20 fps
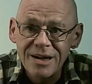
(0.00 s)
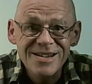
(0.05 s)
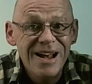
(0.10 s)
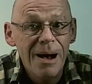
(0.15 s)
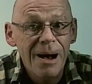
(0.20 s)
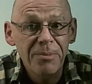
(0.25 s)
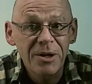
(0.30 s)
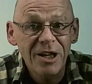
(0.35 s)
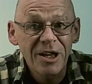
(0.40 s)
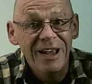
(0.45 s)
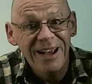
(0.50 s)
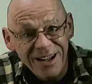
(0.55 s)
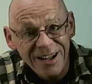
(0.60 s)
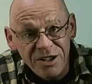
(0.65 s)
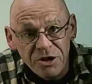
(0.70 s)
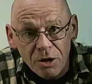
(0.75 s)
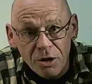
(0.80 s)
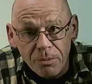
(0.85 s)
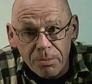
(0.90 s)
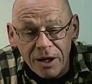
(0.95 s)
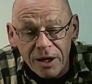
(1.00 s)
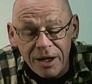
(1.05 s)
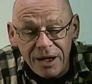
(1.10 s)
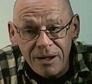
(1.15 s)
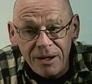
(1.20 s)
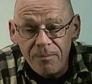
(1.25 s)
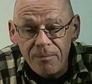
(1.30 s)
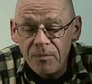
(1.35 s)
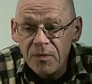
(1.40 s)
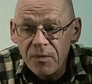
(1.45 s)
is happening in your
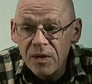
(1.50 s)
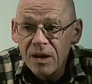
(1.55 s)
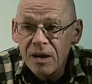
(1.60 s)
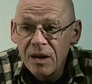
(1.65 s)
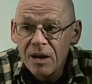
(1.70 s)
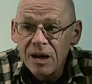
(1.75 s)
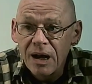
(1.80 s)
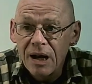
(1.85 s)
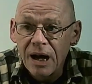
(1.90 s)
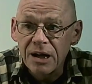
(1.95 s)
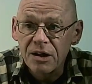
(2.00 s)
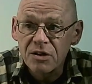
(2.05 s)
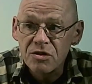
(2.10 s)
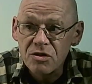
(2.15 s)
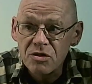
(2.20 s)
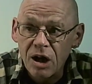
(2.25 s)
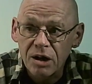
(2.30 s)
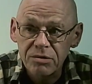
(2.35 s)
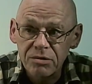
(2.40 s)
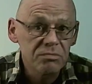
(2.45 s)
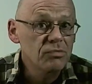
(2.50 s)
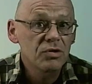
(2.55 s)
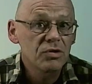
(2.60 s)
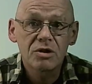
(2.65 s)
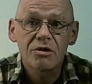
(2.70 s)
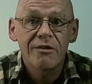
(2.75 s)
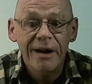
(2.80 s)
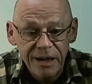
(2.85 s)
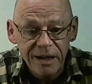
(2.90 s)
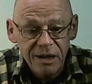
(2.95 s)
brain and is not
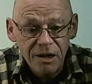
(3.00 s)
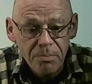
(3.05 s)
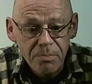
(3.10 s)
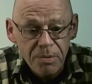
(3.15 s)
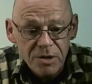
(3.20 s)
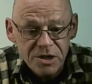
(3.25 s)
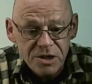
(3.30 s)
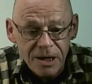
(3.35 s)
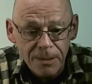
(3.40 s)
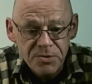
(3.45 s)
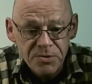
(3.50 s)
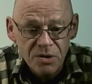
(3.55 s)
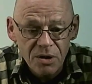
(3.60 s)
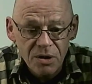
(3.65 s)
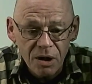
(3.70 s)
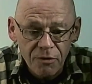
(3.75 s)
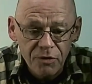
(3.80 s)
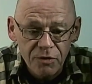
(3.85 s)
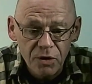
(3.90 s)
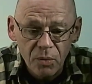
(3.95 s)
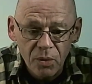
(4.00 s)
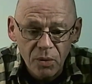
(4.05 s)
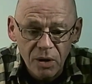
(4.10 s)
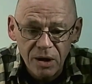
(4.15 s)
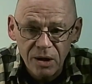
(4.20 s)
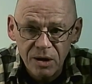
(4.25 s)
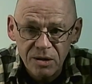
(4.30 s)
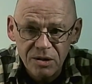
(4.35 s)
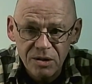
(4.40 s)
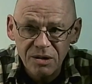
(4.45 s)
directly perception of the
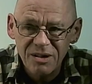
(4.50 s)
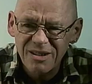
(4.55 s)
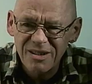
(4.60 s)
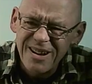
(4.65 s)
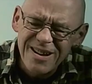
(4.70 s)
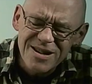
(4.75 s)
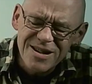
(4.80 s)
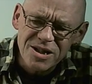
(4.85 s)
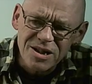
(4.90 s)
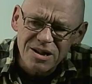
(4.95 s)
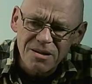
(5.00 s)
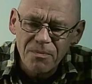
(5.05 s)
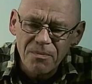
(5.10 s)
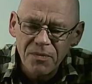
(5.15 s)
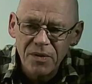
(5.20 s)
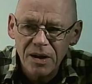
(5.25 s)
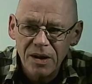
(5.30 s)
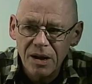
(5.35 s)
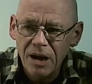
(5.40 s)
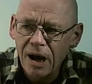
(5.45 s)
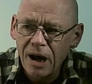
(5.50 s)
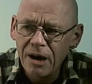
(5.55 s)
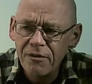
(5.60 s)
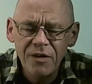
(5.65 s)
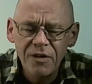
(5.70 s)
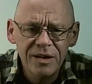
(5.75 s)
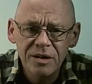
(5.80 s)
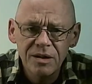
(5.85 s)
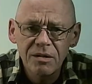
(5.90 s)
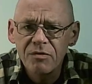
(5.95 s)
world. And I
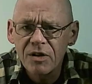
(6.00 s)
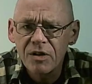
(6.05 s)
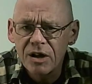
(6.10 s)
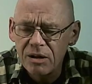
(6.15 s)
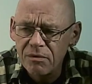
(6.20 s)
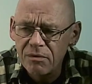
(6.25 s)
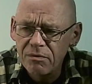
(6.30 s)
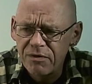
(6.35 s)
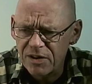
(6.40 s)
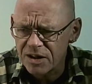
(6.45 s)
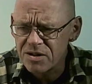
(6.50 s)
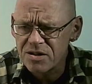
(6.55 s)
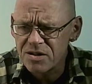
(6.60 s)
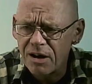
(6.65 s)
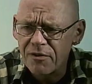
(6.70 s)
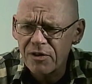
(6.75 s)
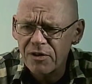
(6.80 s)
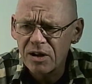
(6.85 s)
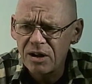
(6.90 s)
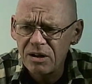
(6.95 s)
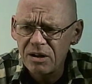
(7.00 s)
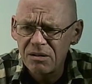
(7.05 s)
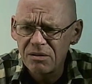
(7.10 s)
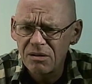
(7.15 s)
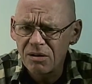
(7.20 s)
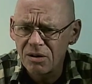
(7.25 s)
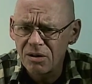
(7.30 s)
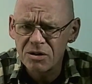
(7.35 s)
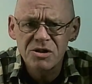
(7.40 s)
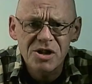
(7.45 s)
find it very philosophically
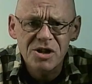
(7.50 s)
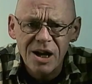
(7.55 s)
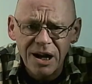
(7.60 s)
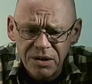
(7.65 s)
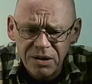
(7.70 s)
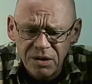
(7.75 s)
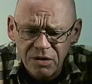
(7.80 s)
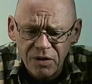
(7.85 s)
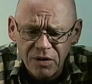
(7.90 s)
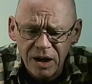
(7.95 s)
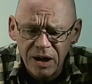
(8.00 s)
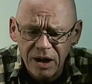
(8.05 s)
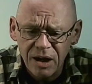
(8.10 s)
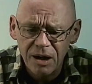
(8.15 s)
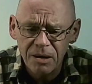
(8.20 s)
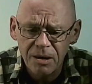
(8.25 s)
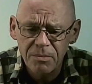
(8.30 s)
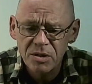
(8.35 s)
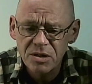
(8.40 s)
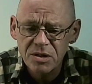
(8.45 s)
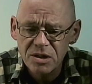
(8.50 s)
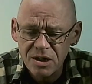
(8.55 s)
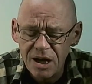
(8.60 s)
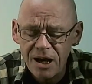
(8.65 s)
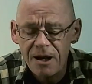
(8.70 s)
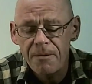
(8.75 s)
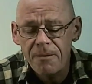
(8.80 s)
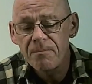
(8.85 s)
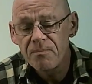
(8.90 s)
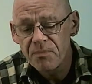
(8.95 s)
unsatisfying, I must
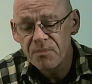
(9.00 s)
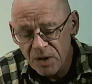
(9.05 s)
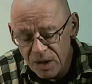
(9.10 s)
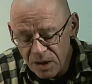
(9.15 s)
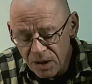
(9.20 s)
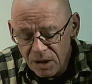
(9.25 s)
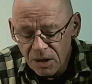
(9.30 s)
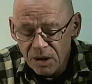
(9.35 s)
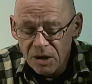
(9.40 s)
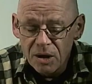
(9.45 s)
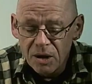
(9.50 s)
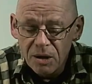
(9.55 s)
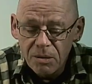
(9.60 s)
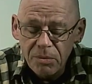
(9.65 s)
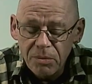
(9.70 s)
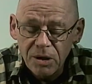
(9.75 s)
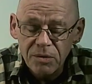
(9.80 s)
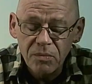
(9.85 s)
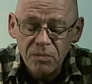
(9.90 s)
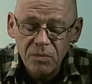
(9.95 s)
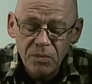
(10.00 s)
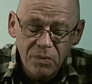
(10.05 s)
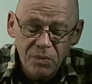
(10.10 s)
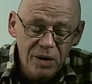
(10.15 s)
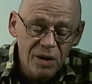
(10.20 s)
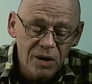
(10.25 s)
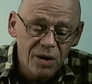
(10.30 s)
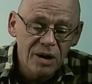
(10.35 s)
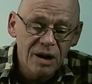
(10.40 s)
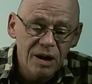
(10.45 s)
say. But
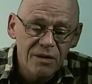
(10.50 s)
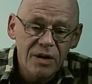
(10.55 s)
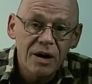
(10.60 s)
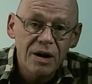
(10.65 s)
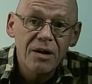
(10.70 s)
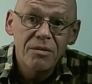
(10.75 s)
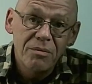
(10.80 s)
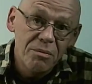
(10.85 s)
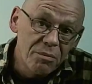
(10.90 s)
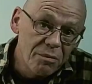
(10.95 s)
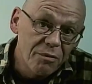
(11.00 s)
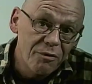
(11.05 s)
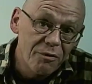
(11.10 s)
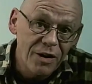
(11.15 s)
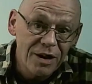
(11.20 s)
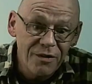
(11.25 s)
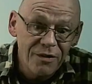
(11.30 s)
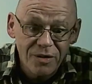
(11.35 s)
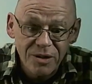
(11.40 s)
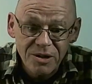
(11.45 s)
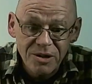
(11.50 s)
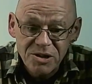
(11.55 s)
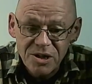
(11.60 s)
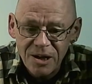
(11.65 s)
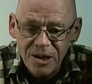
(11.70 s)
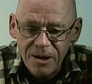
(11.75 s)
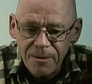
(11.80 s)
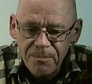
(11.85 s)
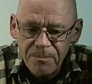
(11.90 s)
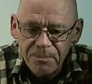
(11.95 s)
we all have our favorites
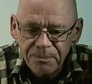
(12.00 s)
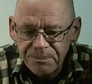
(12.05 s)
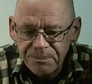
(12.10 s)
here.